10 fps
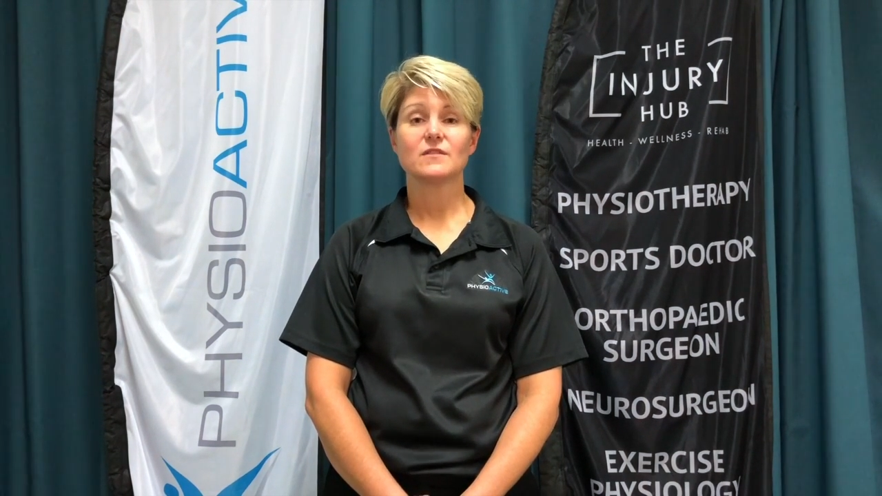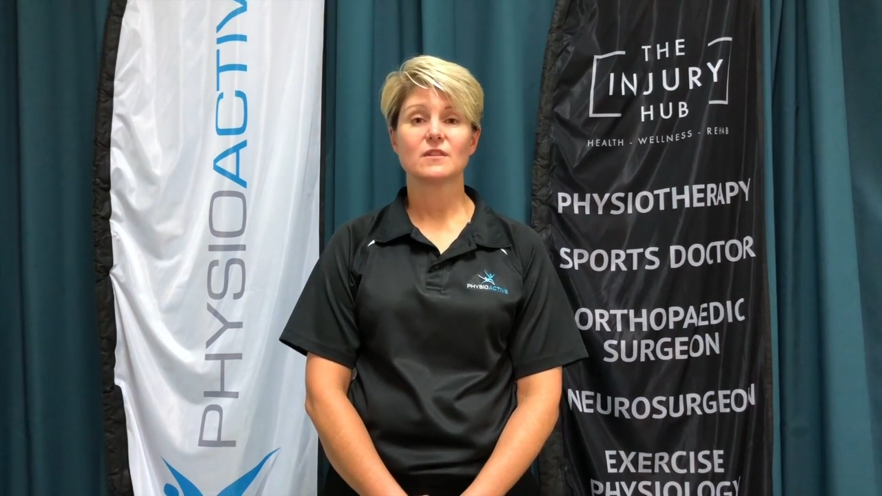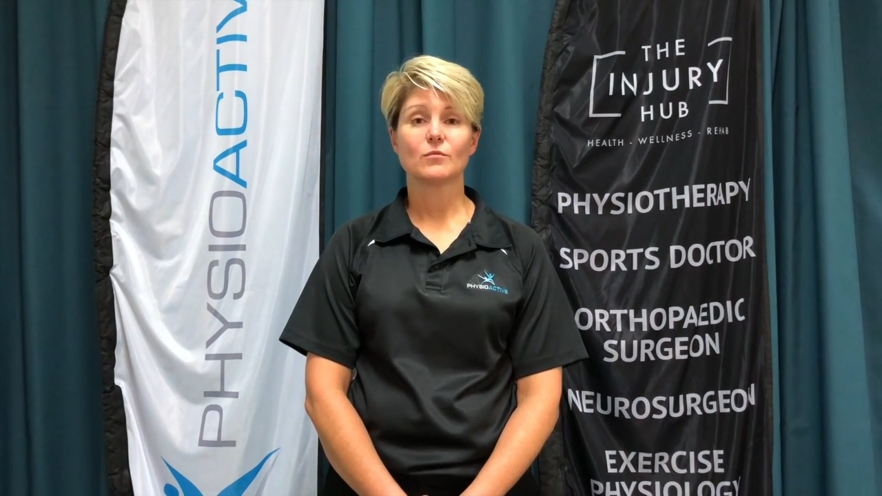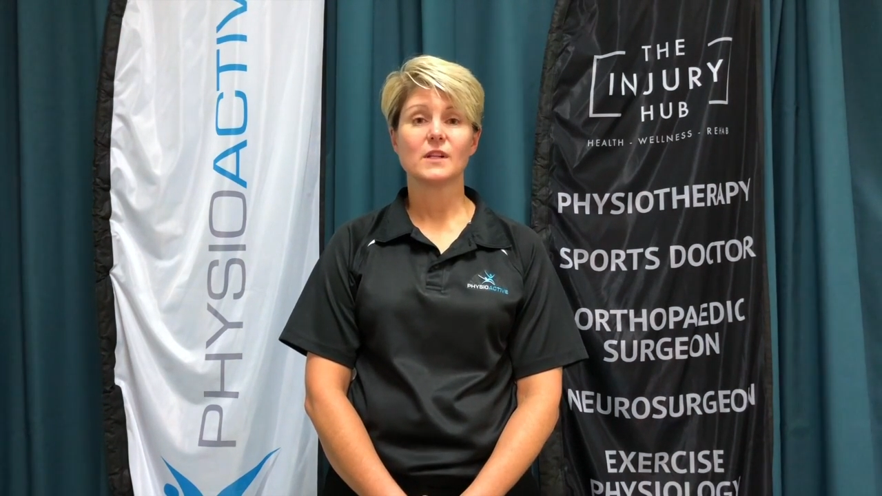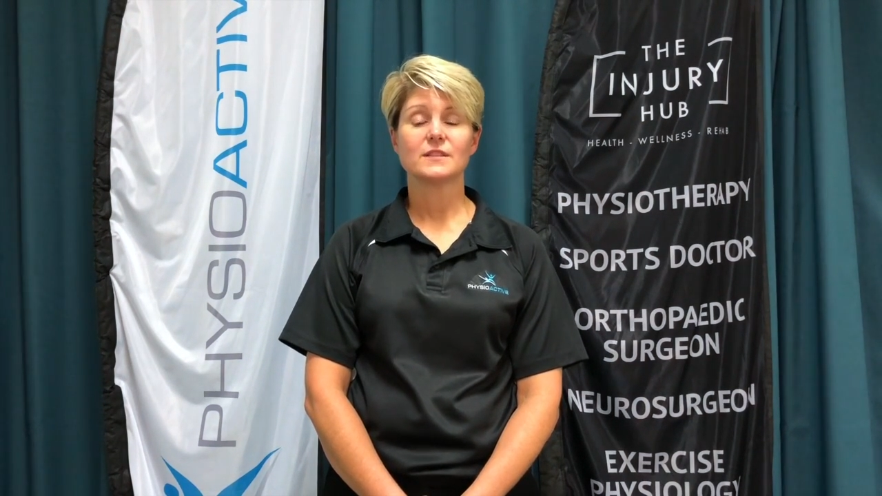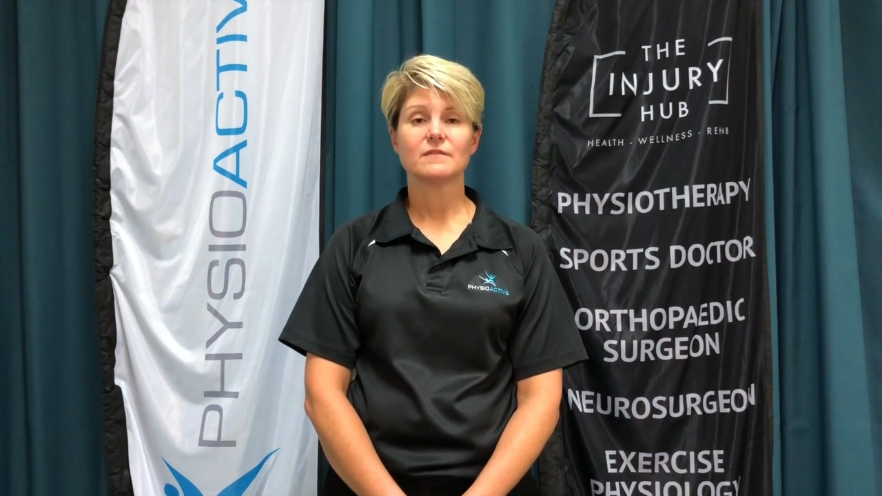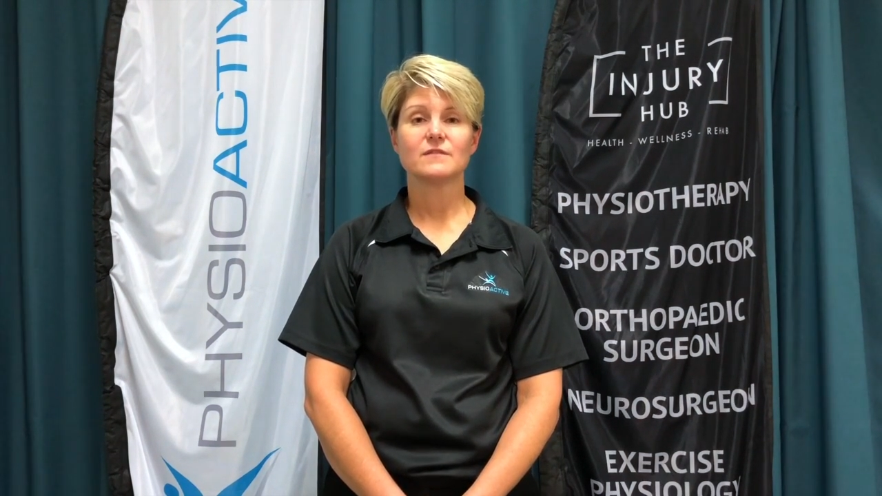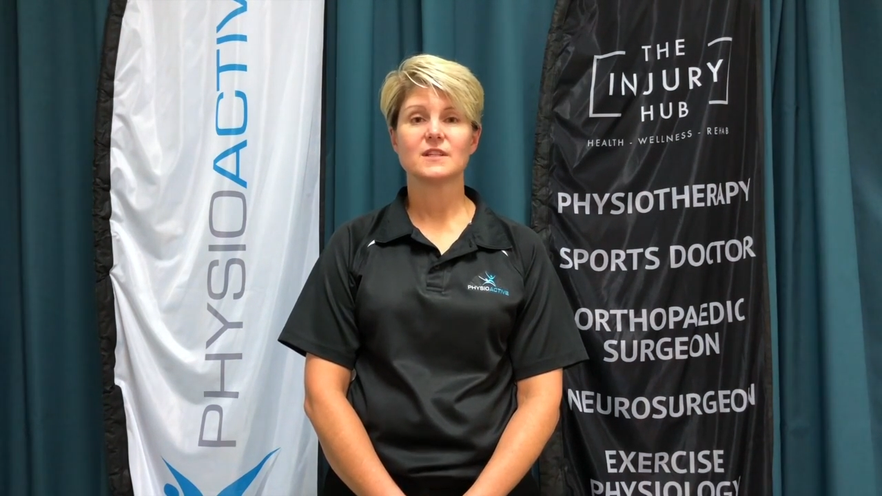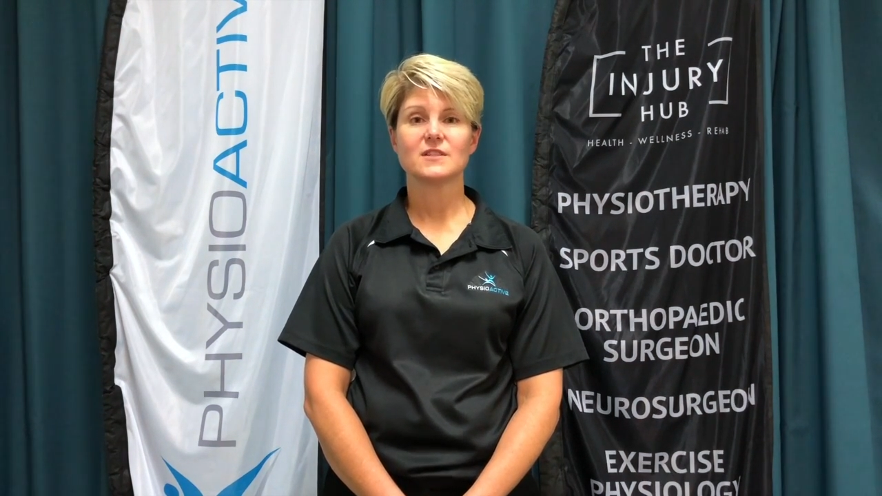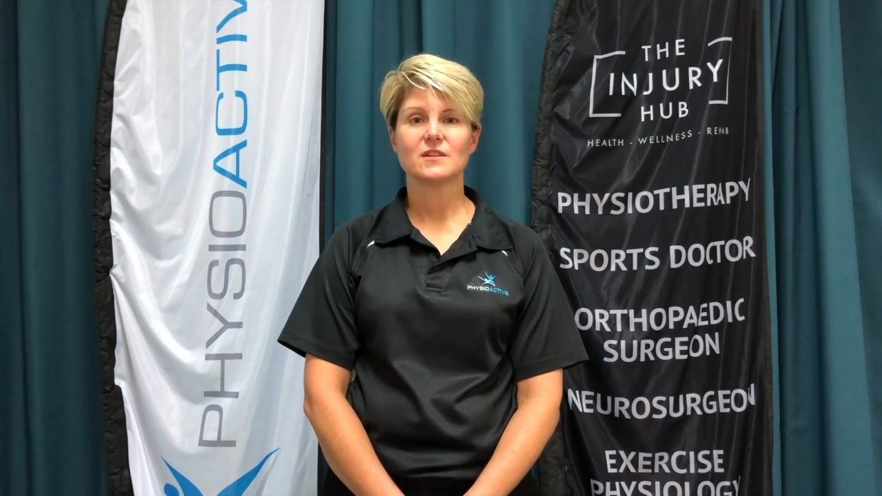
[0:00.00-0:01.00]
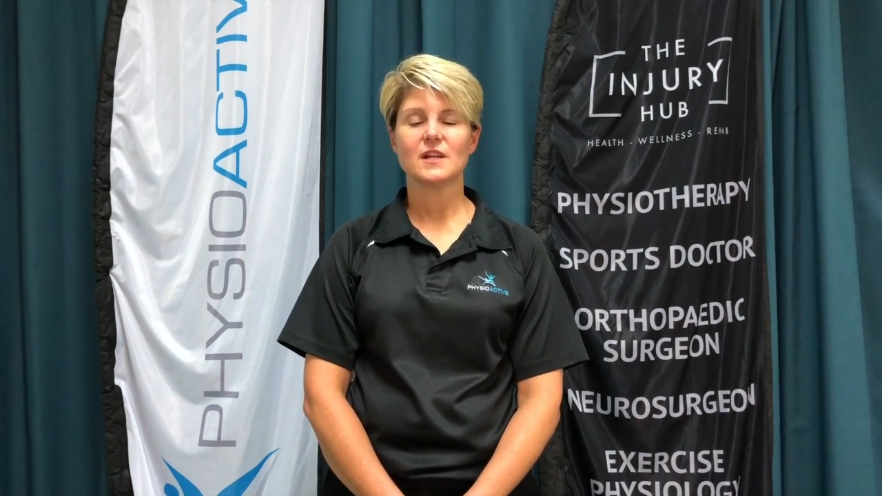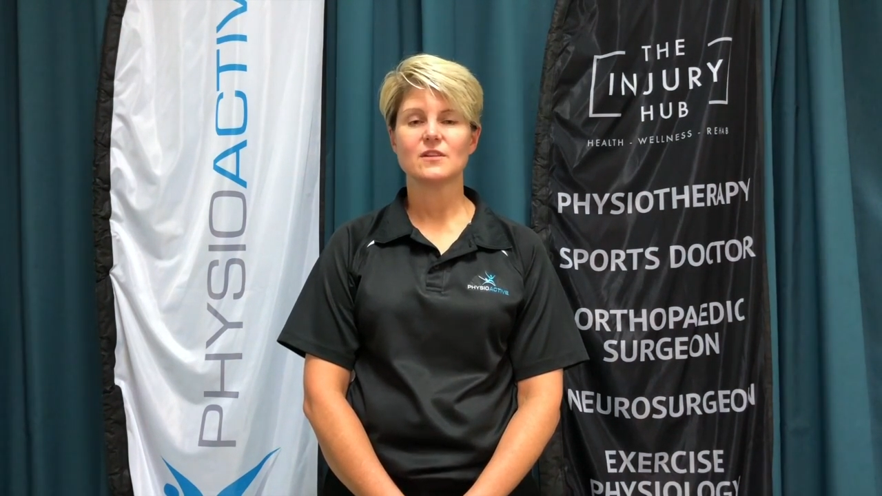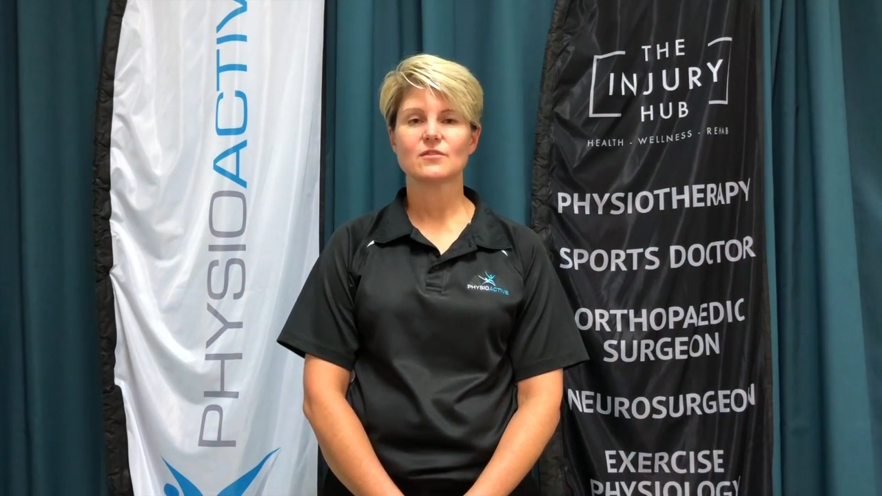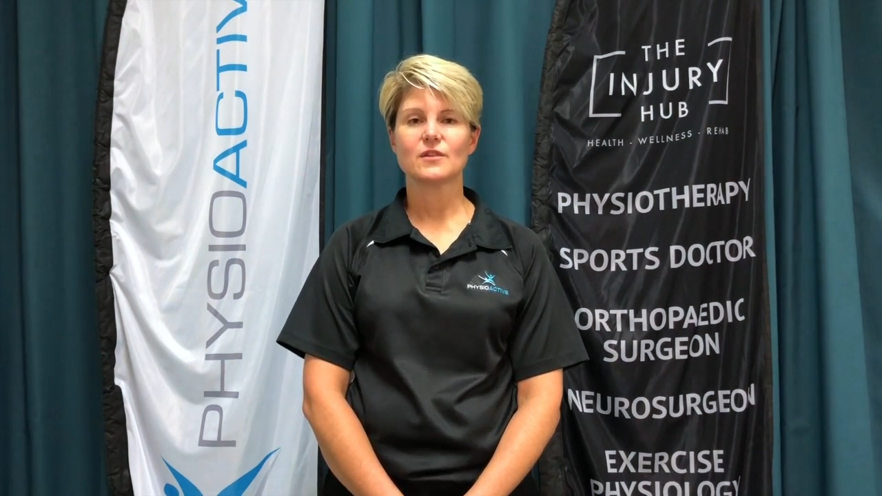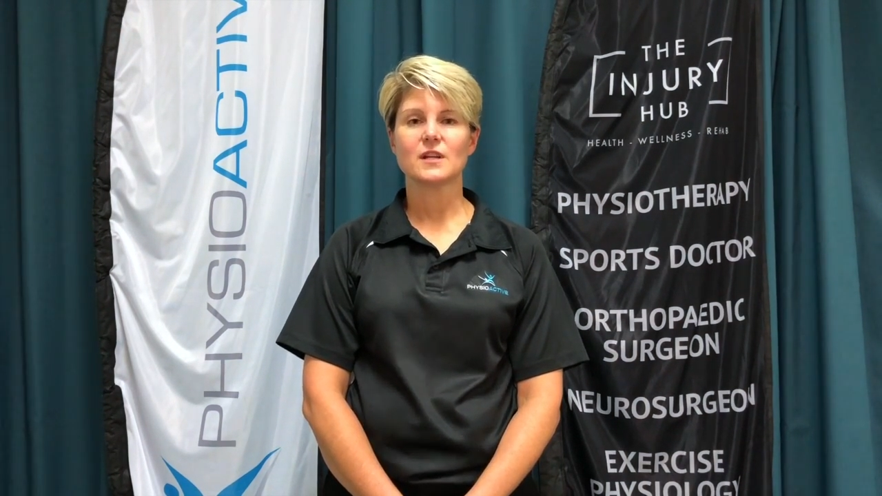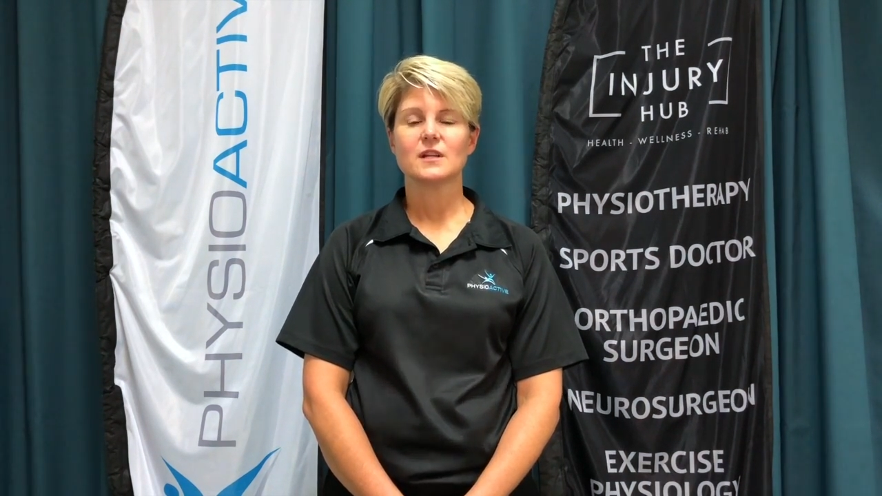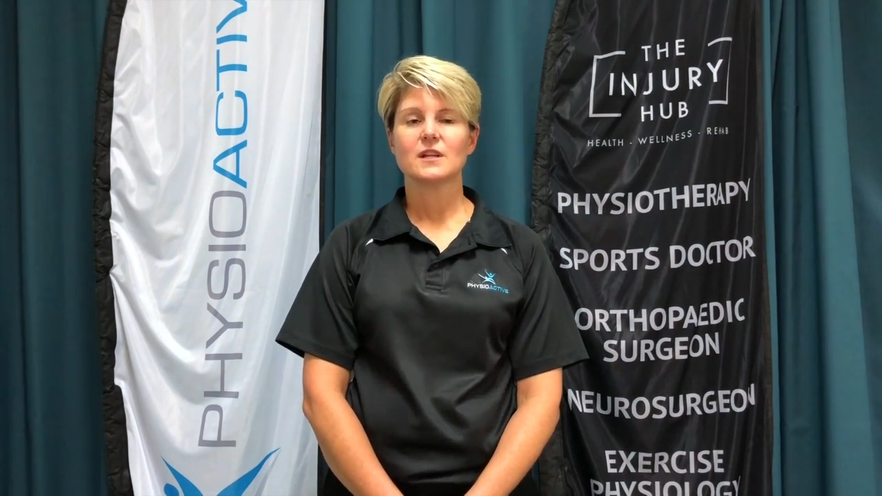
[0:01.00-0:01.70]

to the relatively sedentary.